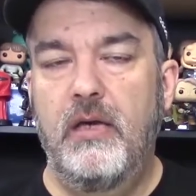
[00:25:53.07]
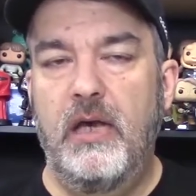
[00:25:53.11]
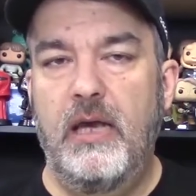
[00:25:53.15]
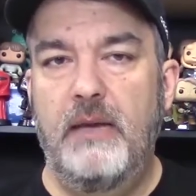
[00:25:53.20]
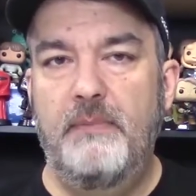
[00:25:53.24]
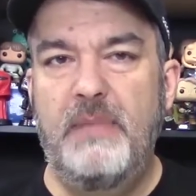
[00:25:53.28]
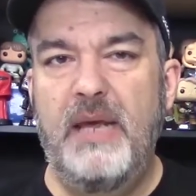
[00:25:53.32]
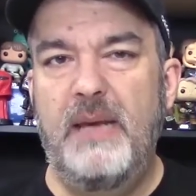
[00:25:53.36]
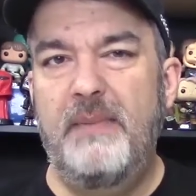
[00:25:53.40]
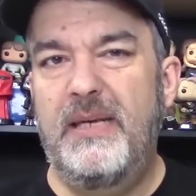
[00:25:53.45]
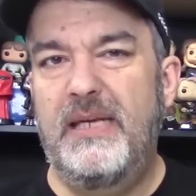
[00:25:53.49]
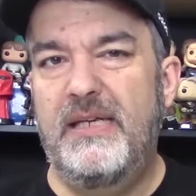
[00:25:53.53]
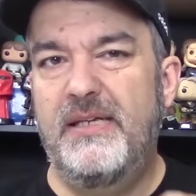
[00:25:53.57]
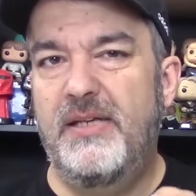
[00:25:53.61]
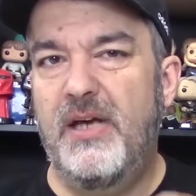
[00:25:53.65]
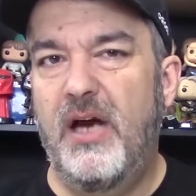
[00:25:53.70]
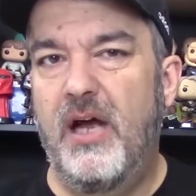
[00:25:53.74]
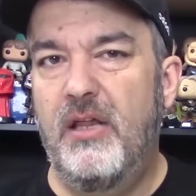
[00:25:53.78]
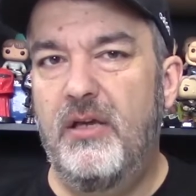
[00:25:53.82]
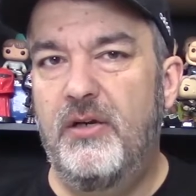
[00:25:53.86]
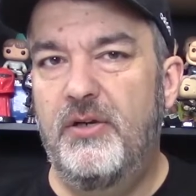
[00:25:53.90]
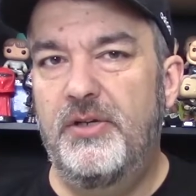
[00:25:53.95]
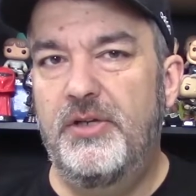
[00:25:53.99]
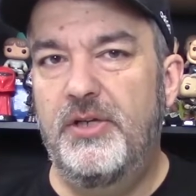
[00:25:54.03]
and maybe $1
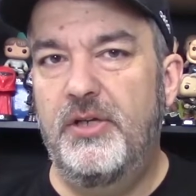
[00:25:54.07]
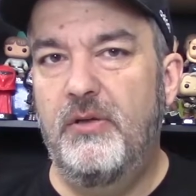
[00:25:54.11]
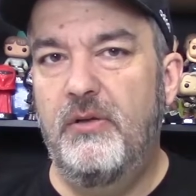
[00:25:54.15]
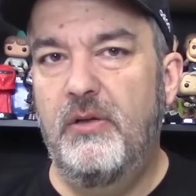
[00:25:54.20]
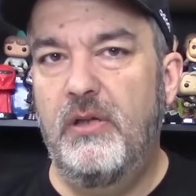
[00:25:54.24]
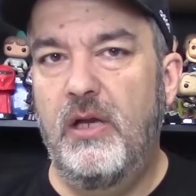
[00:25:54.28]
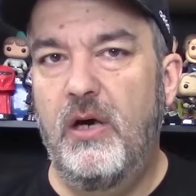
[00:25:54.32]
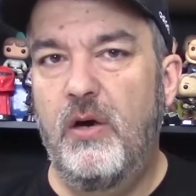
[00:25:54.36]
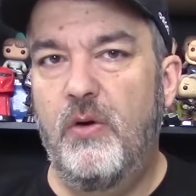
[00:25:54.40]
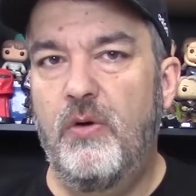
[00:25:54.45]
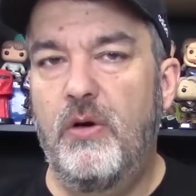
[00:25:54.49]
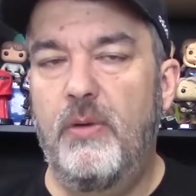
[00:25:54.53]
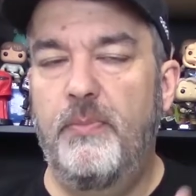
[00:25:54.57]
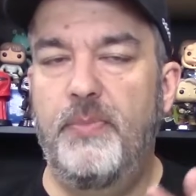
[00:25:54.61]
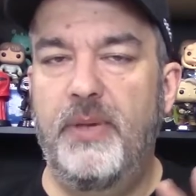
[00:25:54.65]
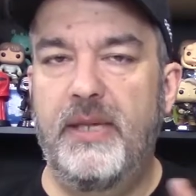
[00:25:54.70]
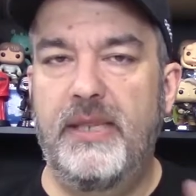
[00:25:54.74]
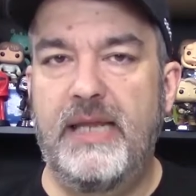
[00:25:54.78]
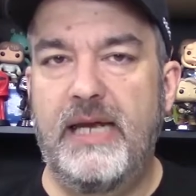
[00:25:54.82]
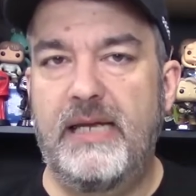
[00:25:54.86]
or $2 lower, but